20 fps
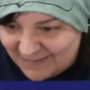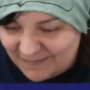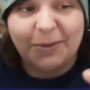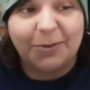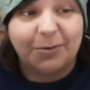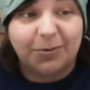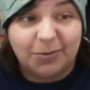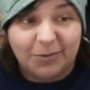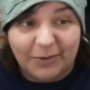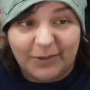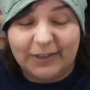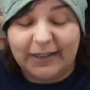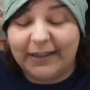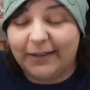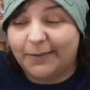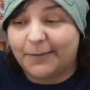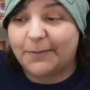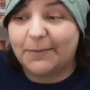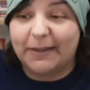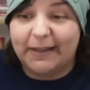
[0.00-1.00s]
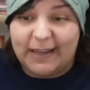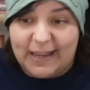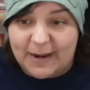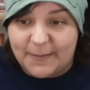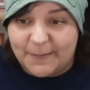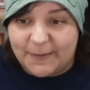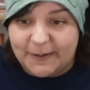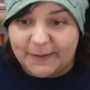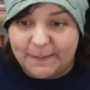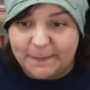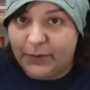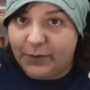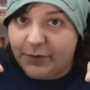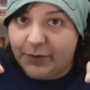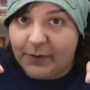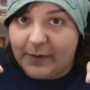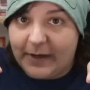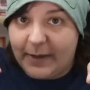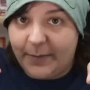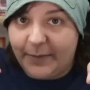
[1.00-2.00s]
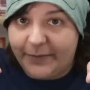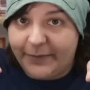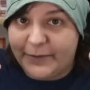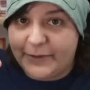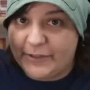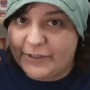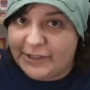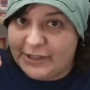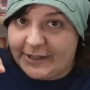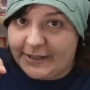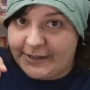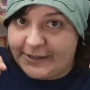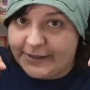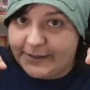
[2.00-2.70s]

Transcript: machines of the same brand, one from US and